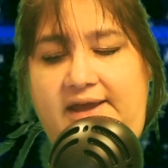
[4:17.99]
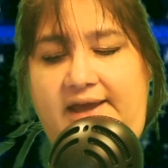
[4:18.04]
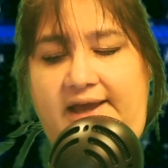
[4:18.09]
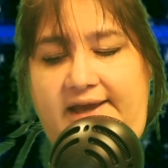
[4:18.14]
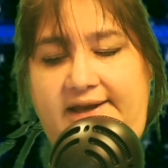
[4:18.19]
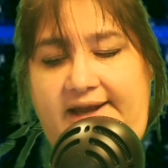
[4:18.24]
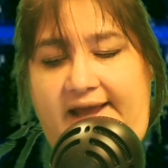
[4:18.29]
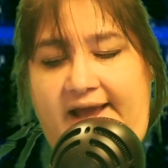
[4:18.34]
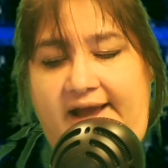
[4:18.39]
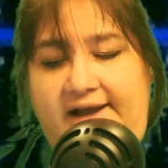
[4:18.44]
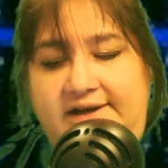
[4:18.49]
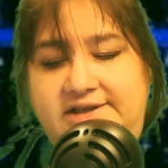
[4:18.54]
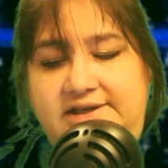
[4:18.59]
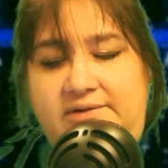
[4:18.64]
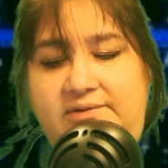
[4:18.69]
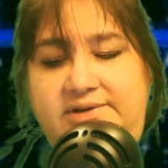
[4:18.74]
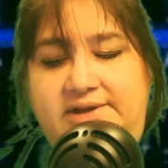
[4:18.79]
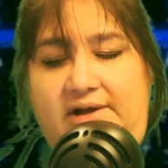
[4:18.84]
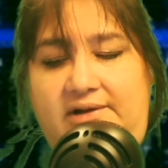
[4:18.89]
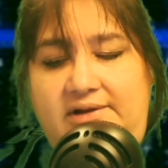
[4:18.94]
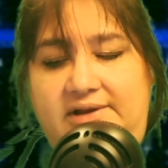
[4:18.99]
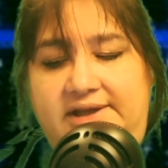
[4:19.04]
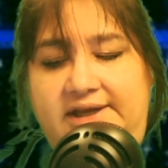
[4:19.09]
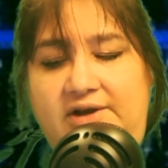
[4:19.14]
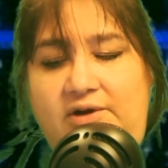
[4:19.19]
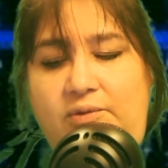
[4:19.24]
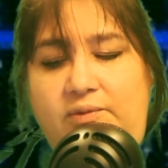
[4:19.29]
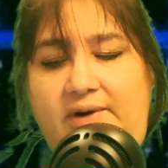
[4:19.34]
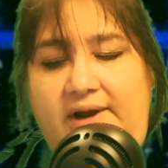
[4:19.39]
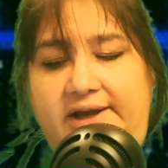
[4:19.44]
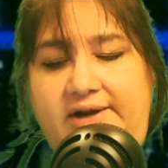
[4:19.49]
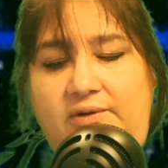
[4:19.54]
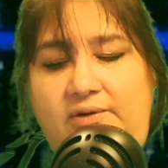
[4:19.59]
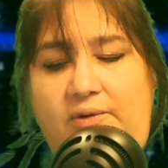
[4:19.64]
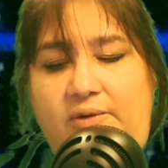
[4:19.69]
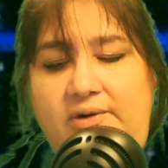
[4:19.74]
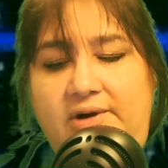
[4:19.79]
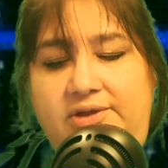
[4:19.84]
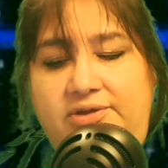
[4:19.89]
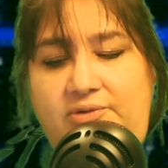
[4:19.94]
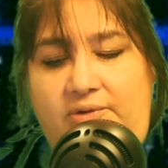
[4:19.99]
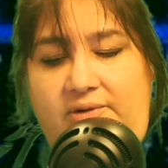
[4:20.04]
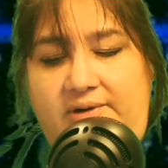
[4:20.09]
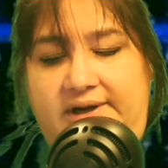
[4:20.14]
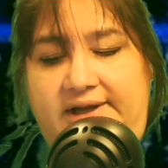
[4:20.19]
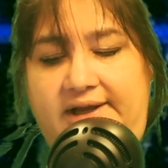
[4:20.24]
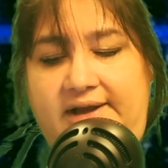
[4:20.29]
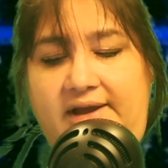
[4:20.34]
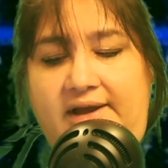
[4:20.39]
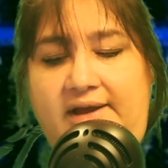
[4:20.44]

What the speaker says: and acting without legal right or authority,